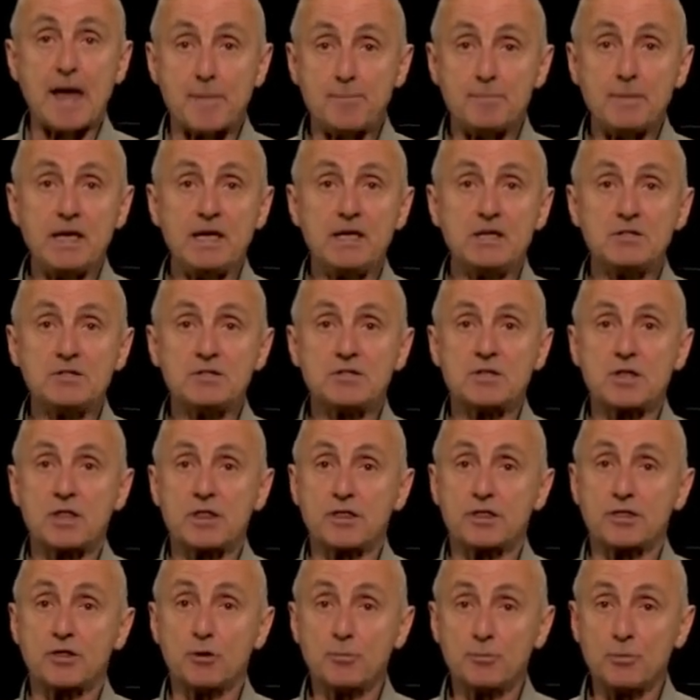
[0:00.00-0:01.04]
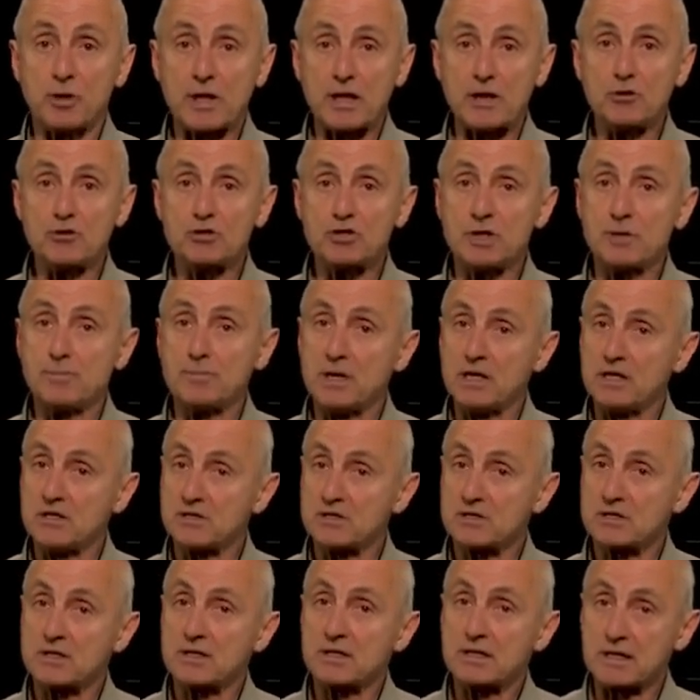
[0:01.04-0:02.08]
That means thermal energy
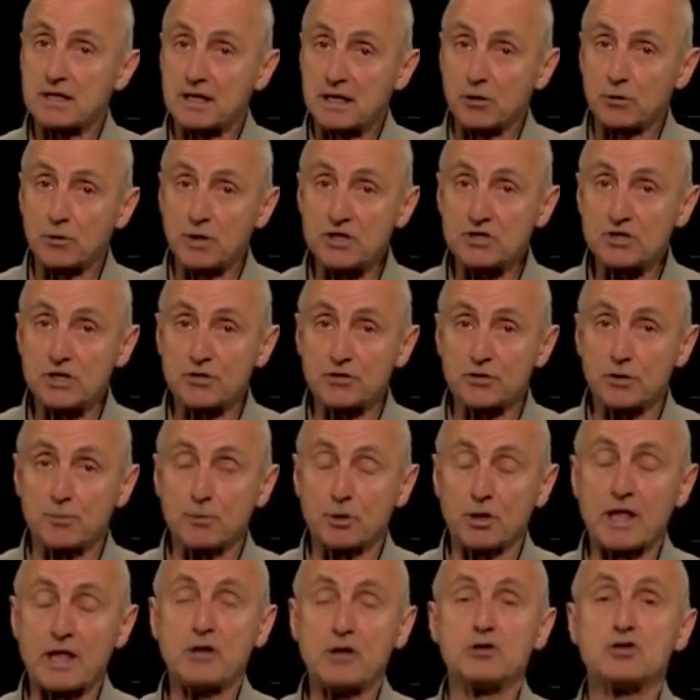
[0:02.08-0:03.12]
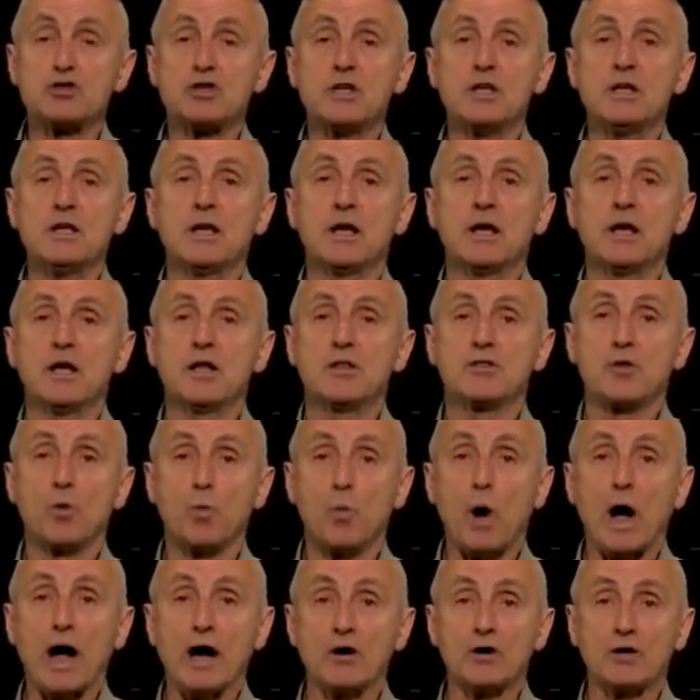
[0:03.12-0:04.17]
means increase in thermal energy,
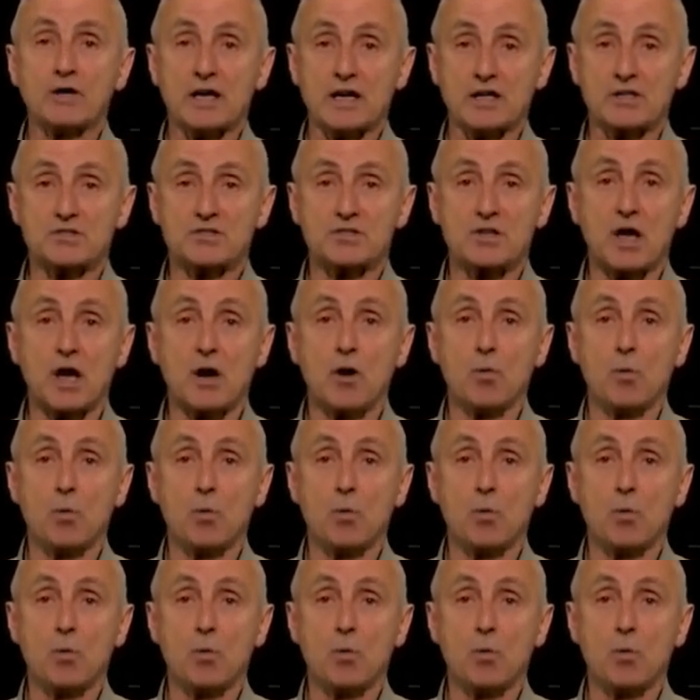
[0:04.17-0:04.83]
the wire gets